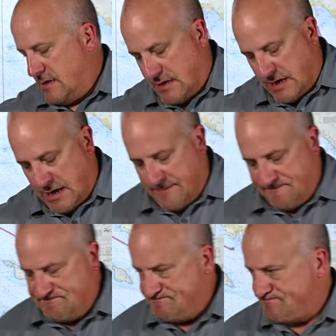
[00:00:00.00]

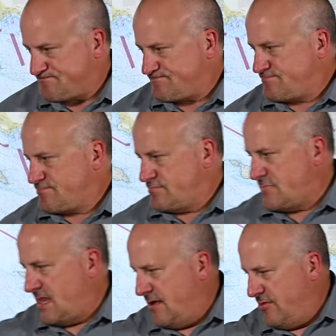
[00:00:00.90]
um,
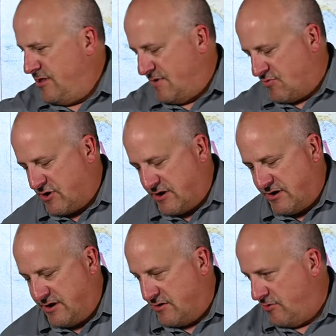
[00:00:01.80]
clean my work
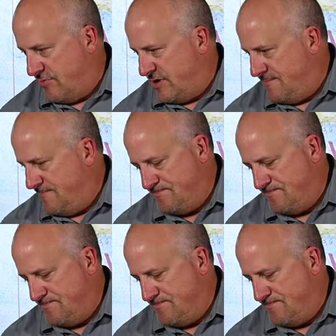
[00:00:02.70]
area here a little bit.